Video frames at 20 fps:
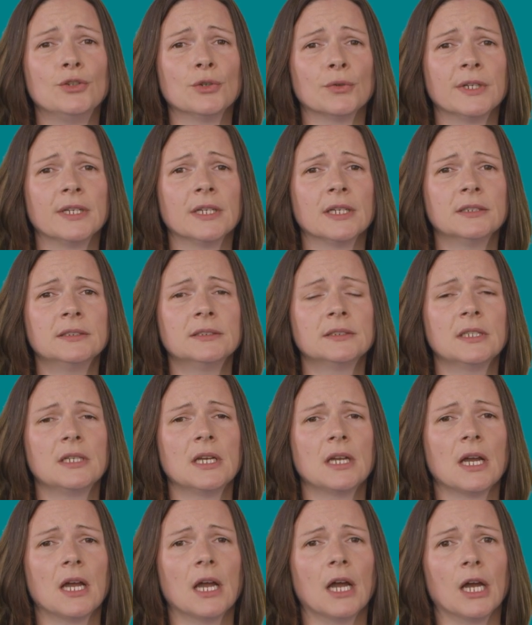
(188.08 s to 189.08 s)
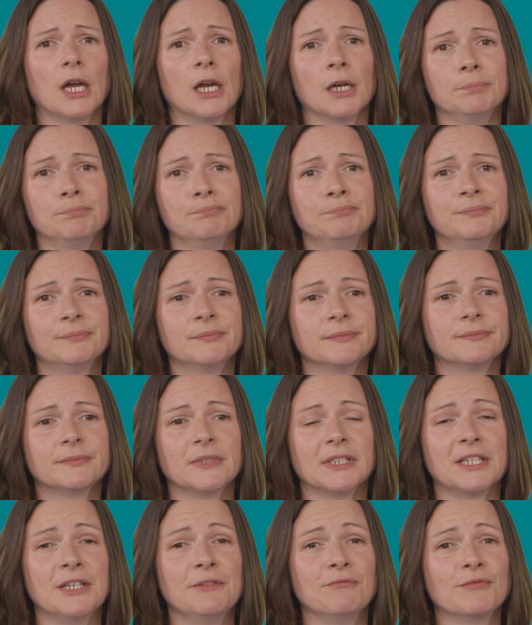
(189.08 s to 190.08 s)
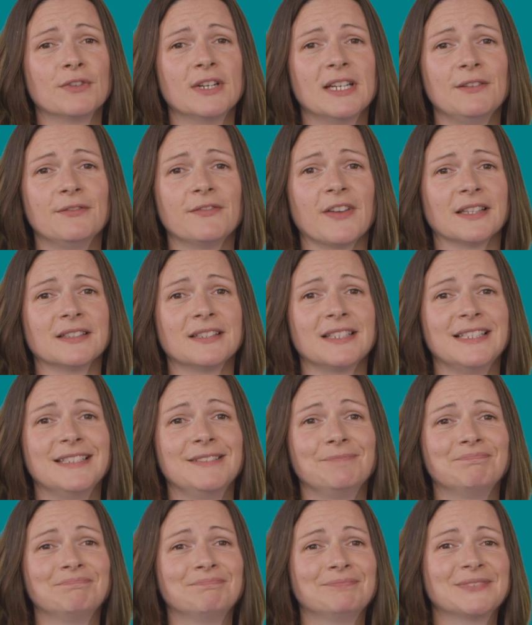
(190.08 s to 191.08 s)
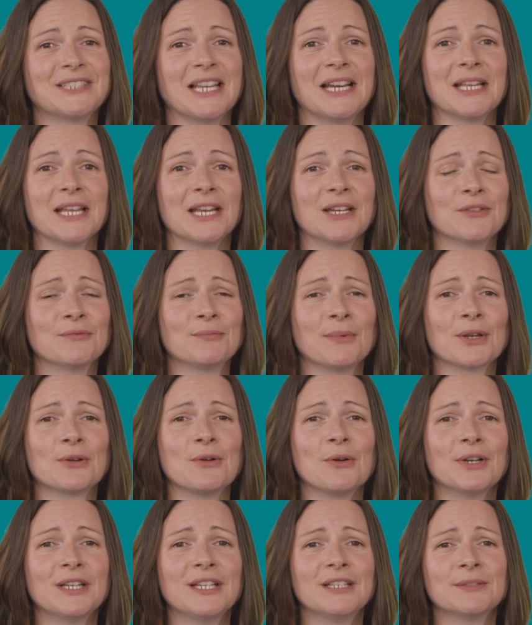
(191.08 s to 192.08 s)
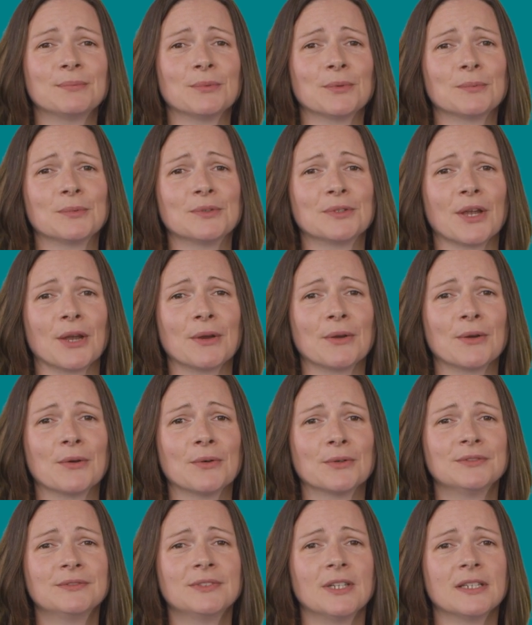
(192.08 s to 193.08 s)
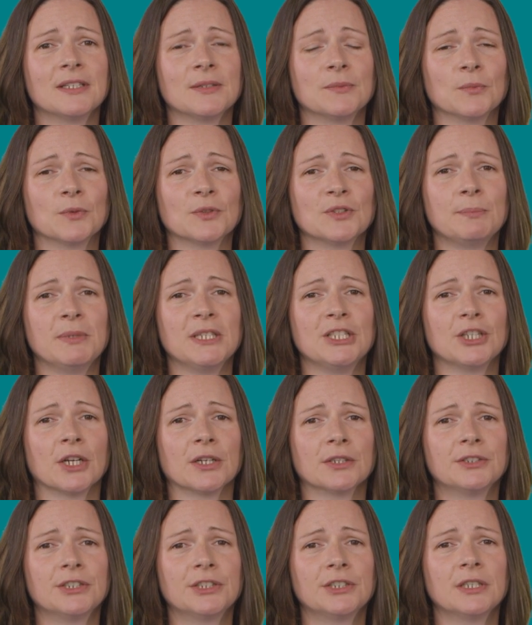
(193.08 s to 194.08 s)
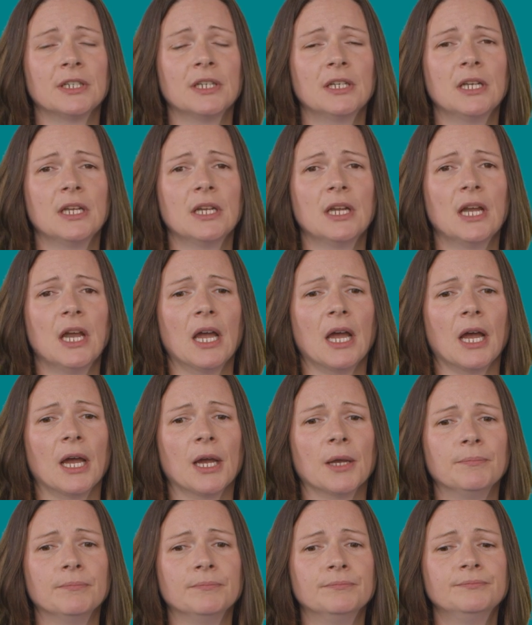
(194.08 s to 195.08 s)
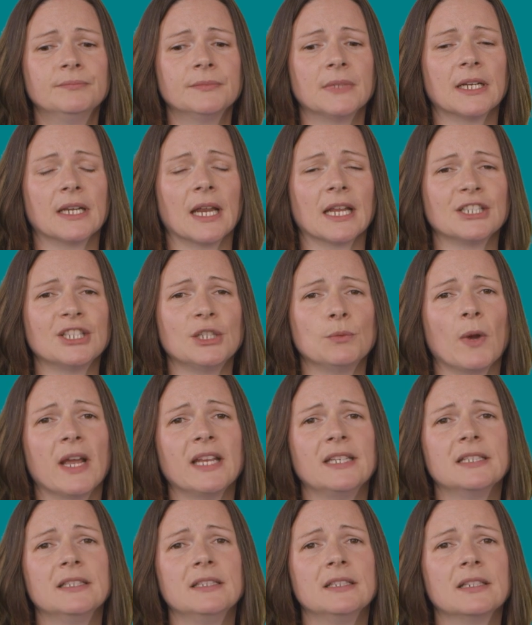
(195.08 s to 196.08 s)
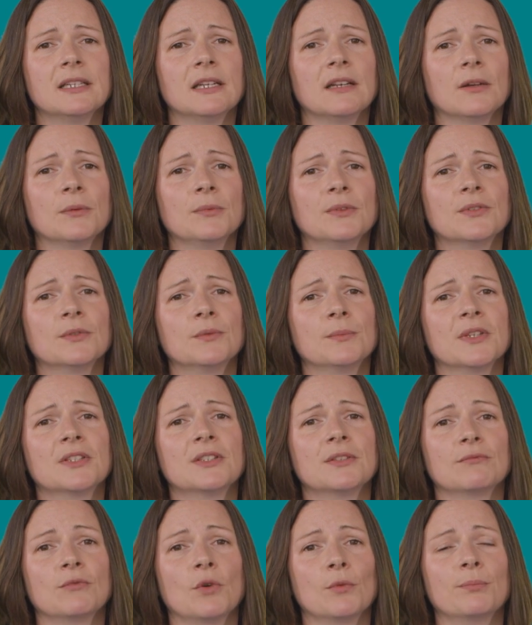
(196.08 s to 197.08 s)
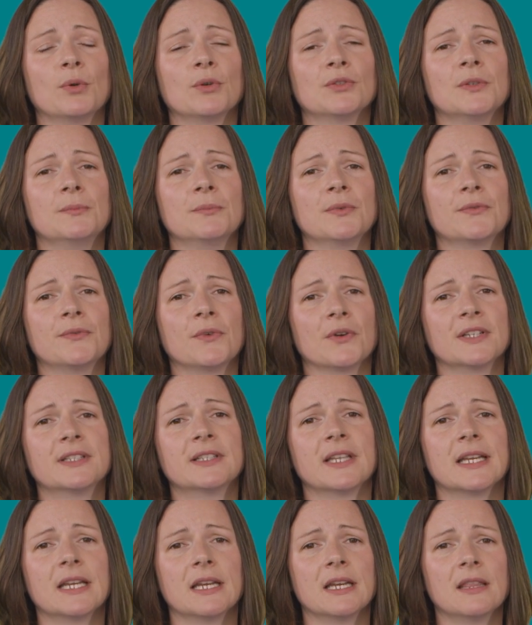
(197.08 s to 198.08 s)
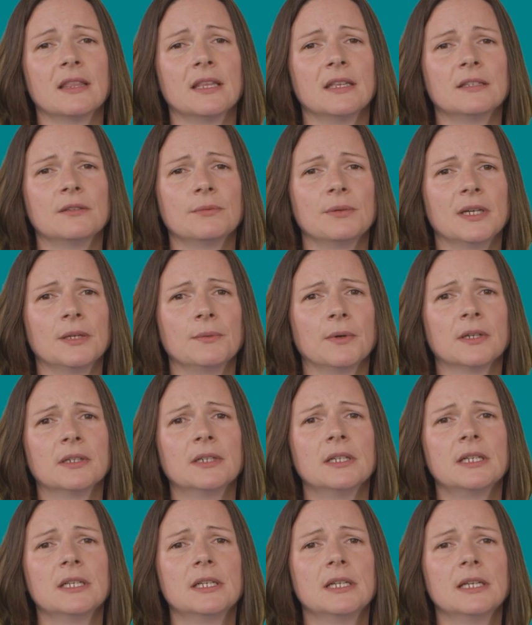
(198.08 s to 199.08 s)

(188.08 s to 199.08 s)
joiner, I didn't really fancy telling any of my colleagues what was going on. I didn't want to be judged, and actually waited until I was almost at rock bottom before I said anything to anyone.